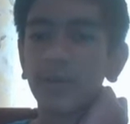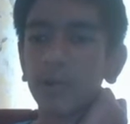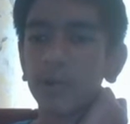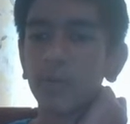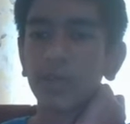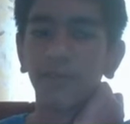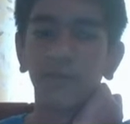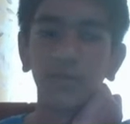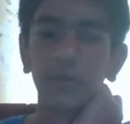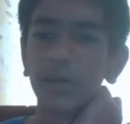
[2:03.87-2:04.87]
coming to
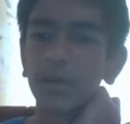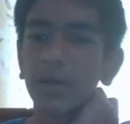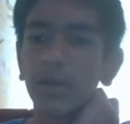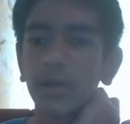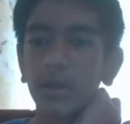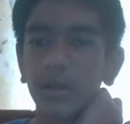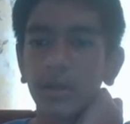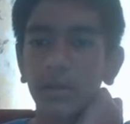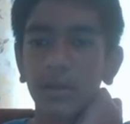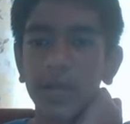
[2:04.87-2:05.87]
g4.
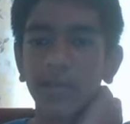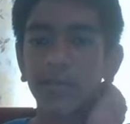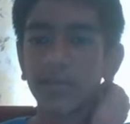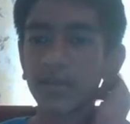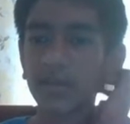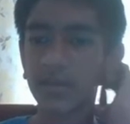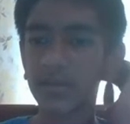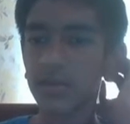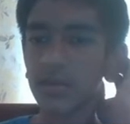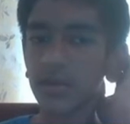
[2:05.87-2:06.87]
Knight c6,
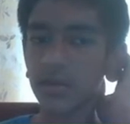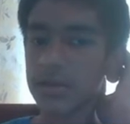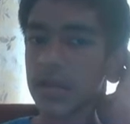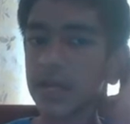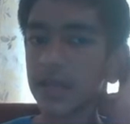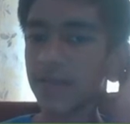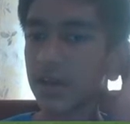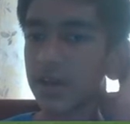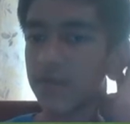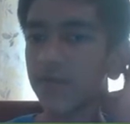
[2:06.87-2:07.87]
knight
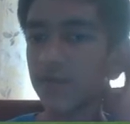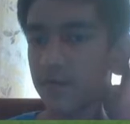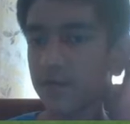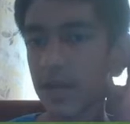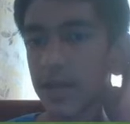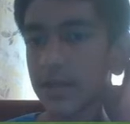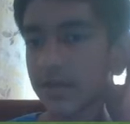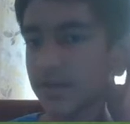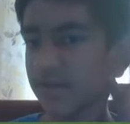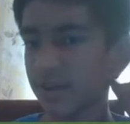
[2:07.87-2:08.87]
e5, knight
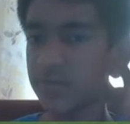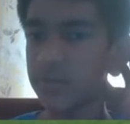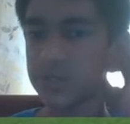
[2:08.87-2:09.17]
takes e5,